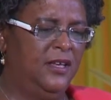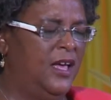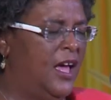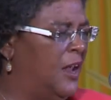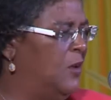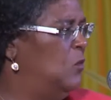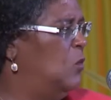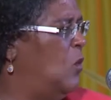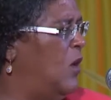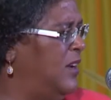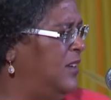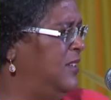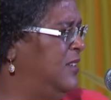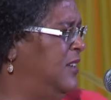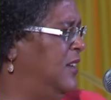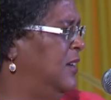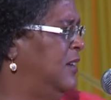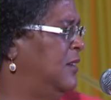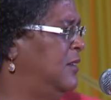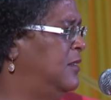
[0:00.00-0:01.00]
and
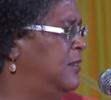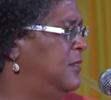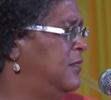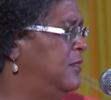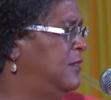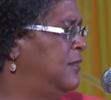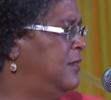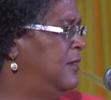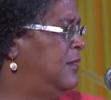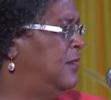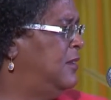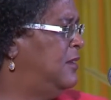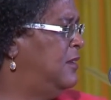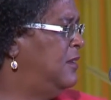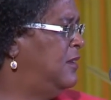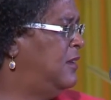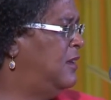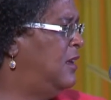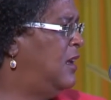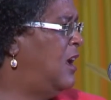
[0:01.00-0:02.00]
wonder
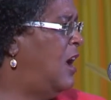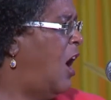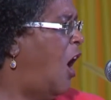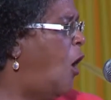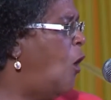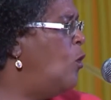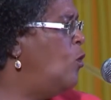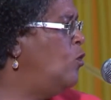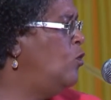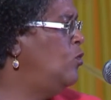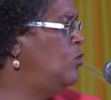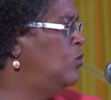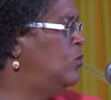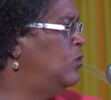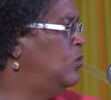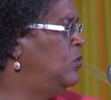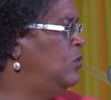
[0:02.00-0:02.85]
how